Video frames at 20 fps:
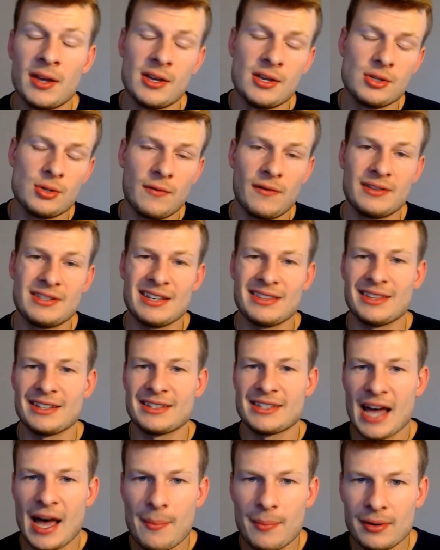So if it's at the
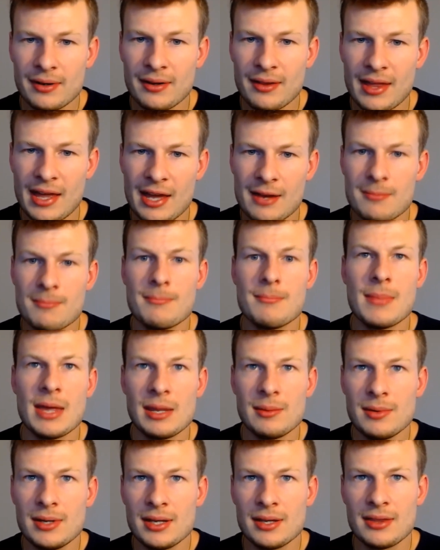top end of that,
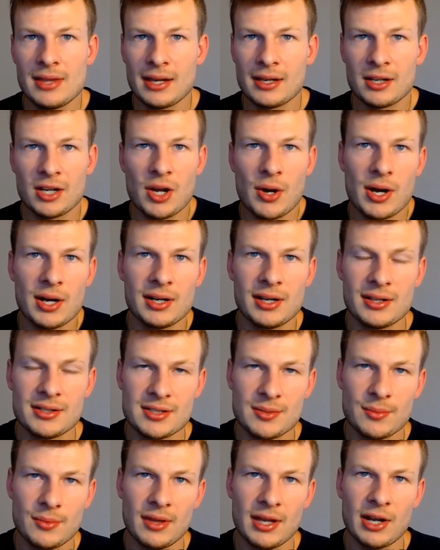maybe they could go out and get
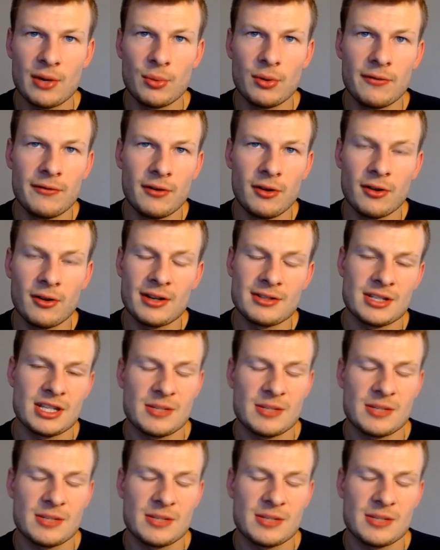someone like Will Fuller as a